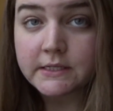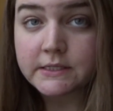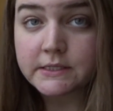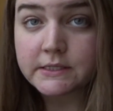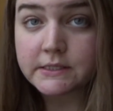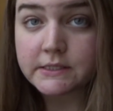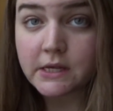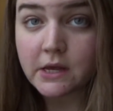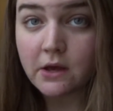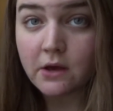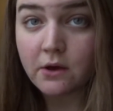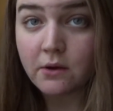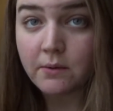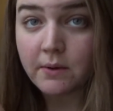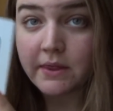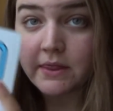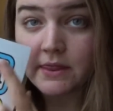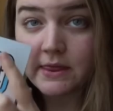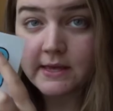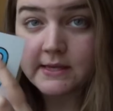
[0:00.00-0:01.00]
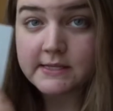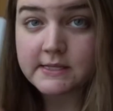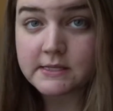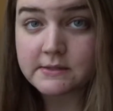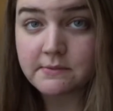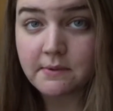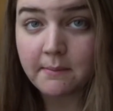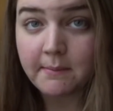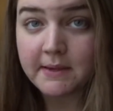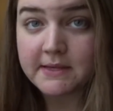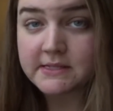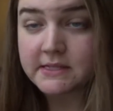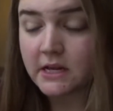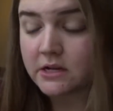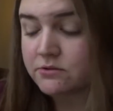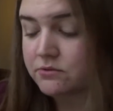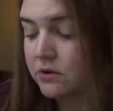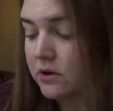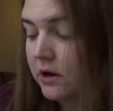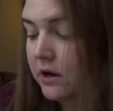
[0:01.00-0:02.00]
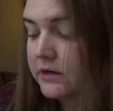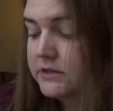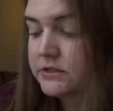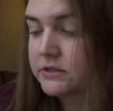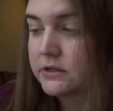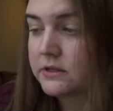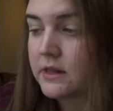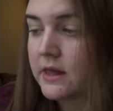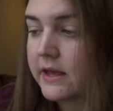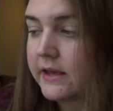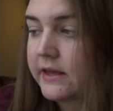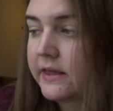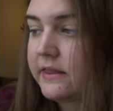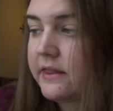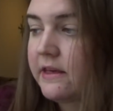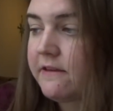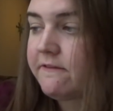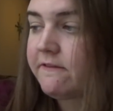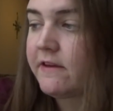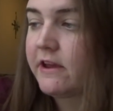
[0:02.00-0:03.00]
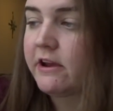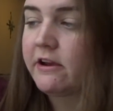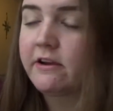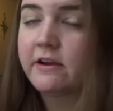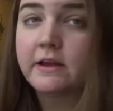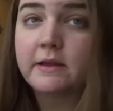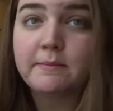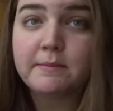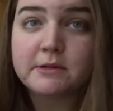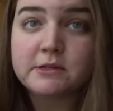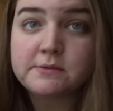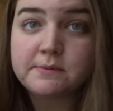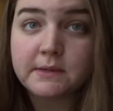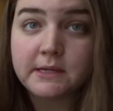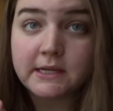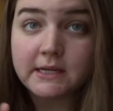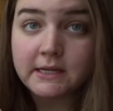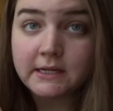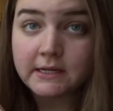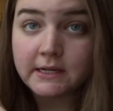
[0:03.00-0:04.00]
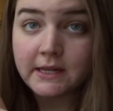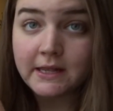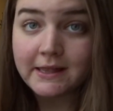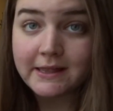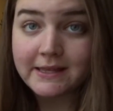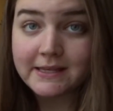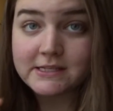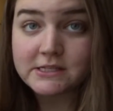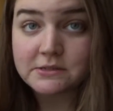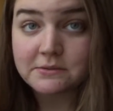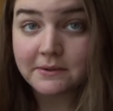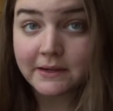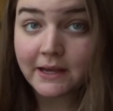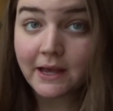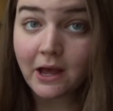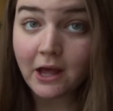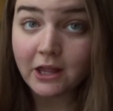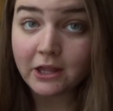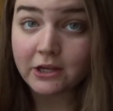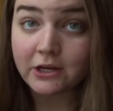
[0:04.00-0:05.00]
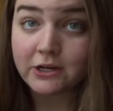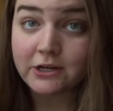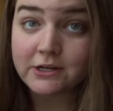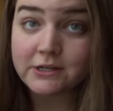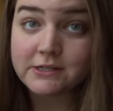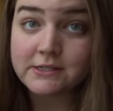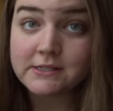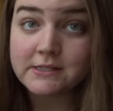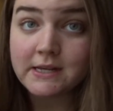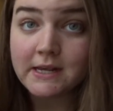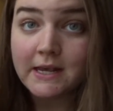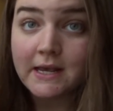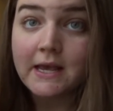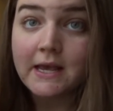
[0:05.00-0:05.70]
So this is what my schedule cards look like. They vary between these three colors,